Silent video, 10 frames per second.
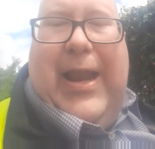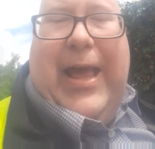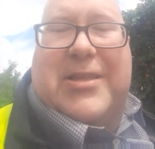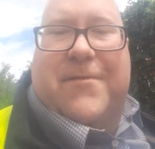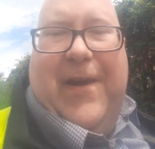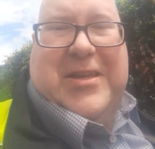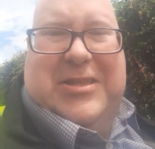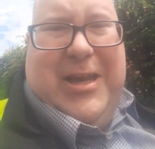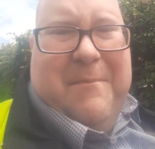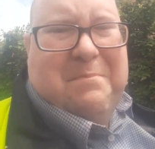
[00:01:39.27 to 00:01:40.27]
let's
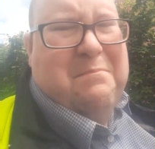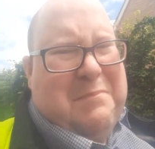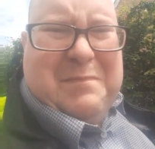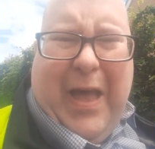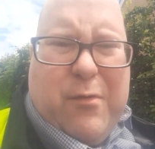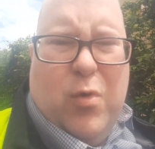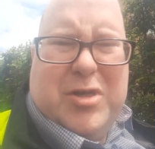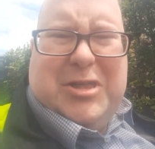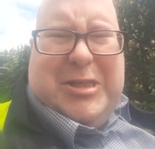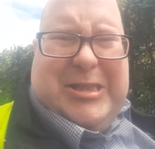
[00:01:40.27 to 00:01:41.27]
face it, they
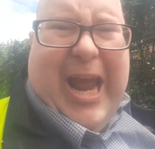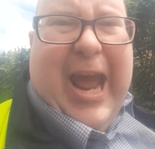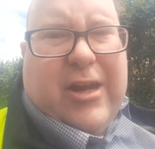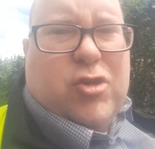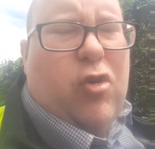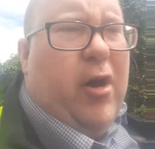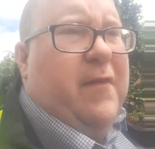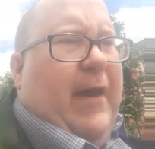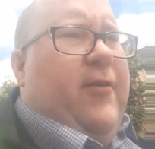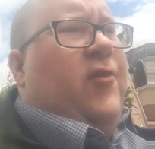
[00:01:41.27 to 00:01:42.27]
wouldn't dare try
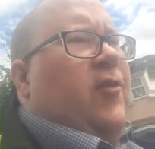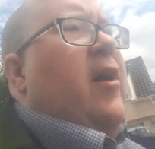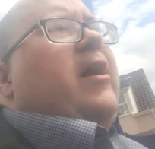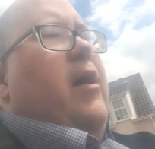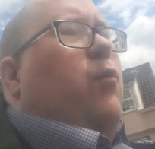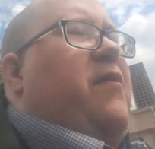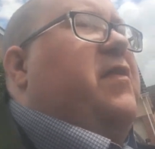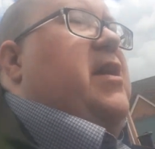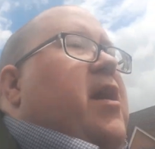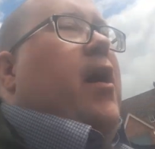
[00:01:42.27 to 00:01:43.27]
this with
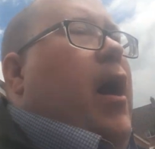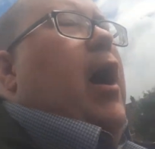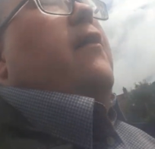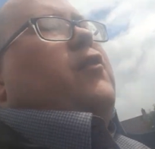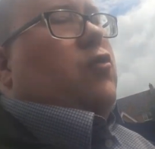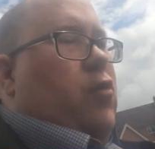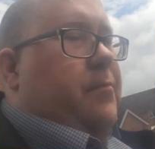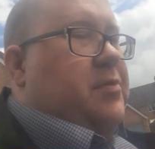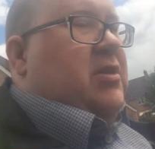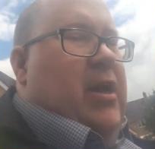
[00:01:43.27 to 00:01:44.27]
the other
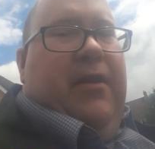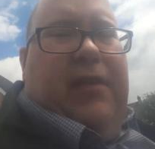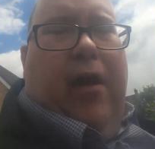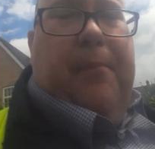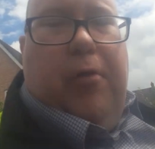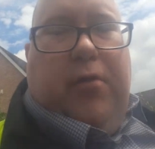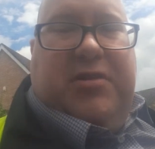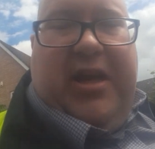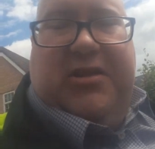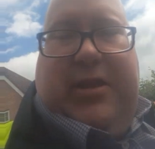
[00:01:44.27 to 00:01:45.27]
groups that are
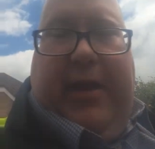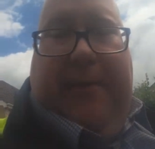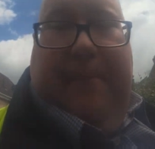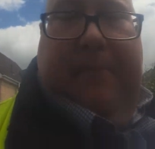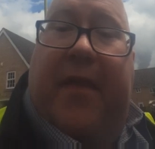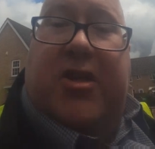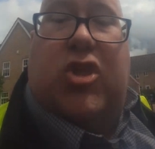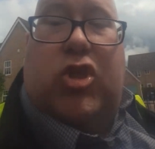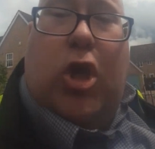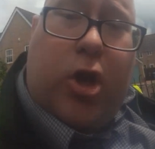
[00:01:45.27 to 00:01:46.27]
protesting. And they
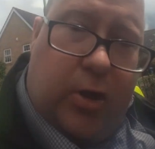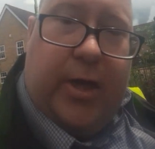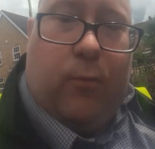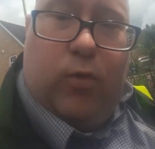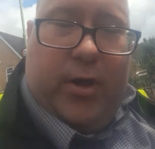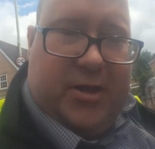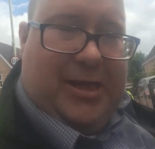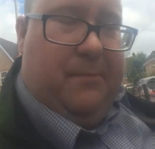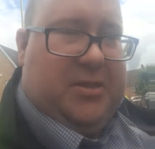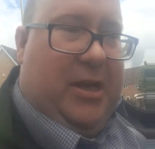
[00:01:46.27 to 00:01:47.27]
certainly wouldn't
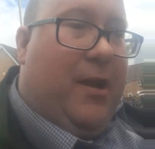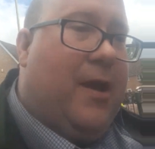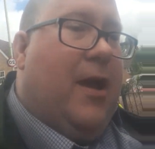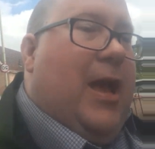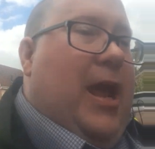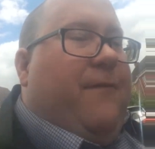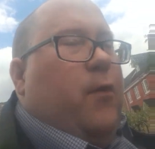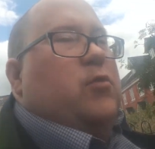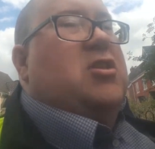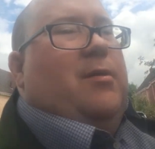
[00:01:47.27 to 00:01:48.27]
attempt it if
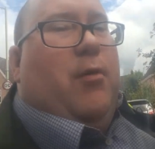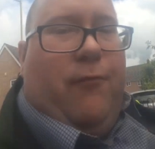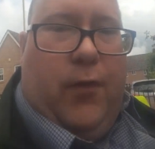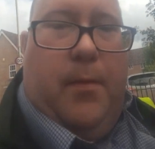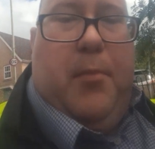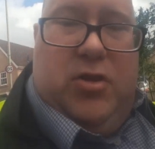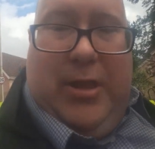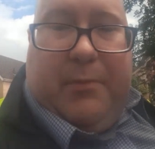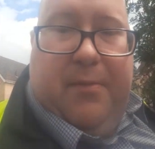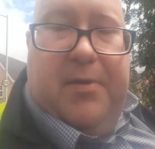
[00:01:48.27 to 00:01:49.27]
it was someone from the
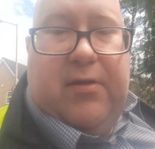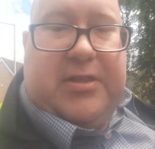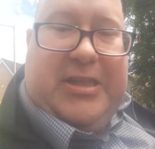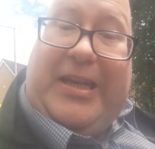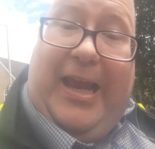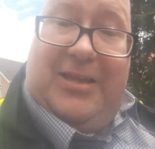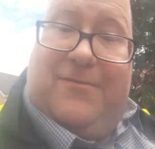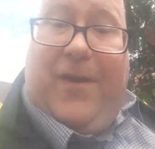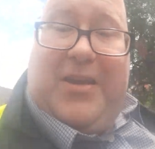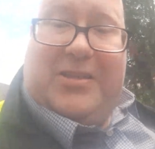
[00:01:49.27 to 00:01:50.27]
Muslim community,
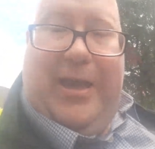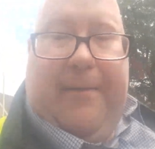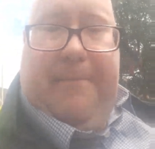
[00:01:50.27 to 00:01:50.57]
let's face it.